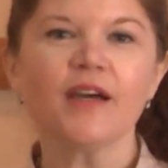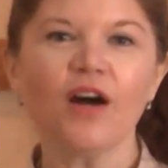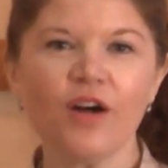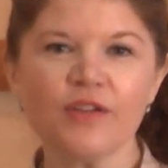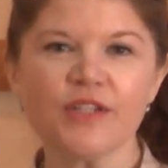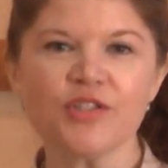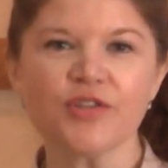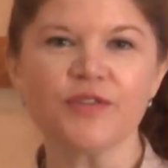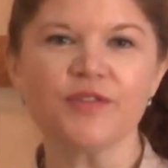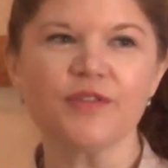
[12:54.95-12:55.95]
College
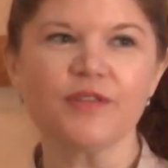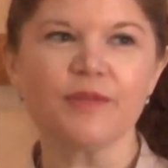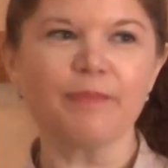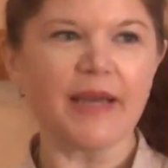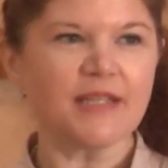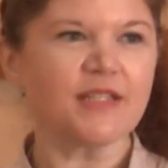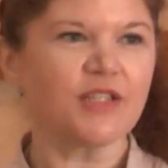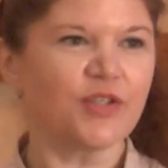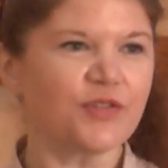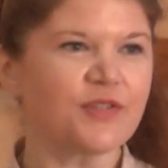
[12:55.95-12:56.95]
are the best
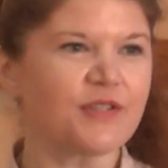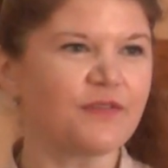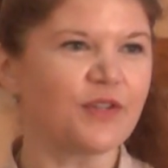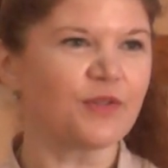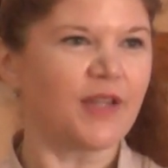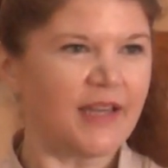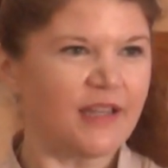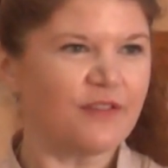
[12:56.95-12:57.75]
years of your life.